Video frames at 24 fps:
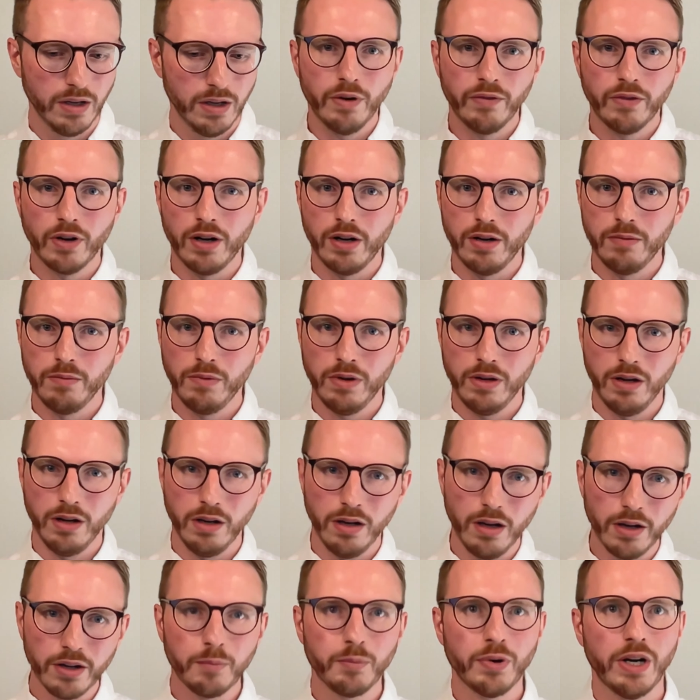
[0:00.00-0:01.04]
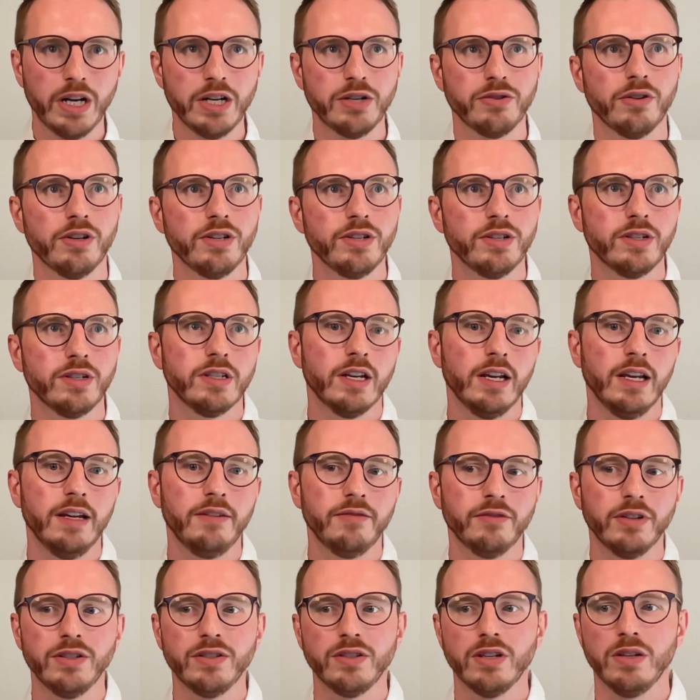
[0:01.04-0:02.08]
we've got a lot of pressure on us to
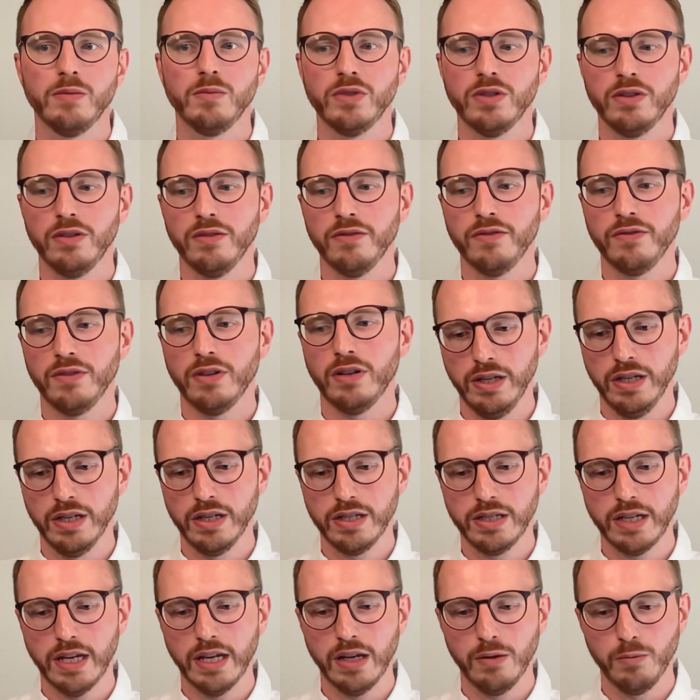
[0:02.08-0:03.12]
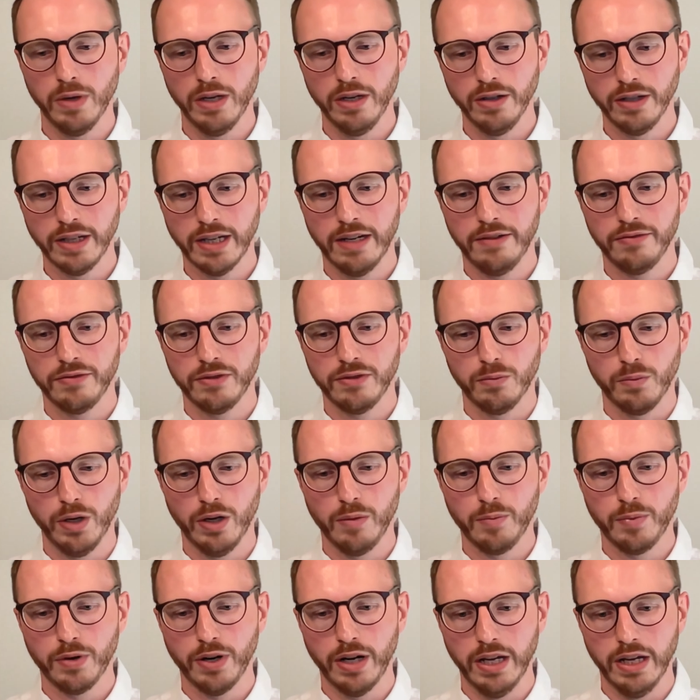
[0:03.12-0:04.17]
deliver in terms of the estate we look after and we
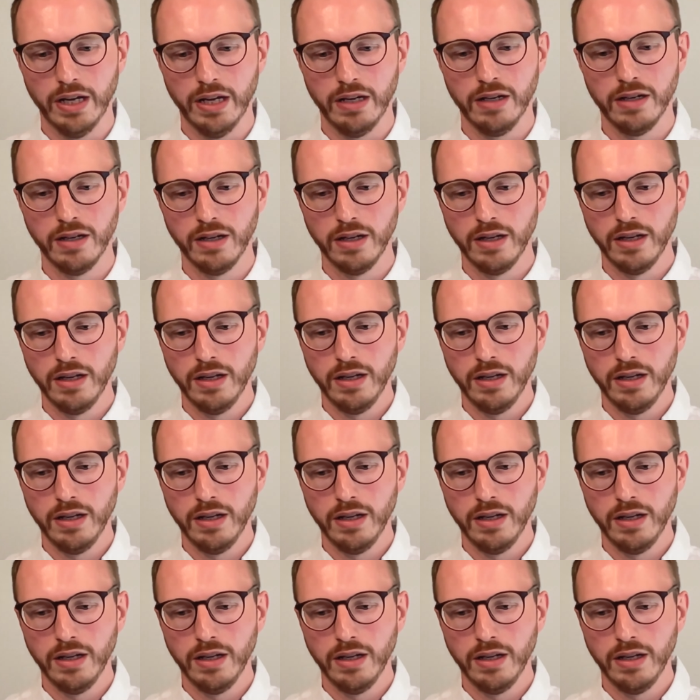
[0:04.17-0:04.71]
operate in.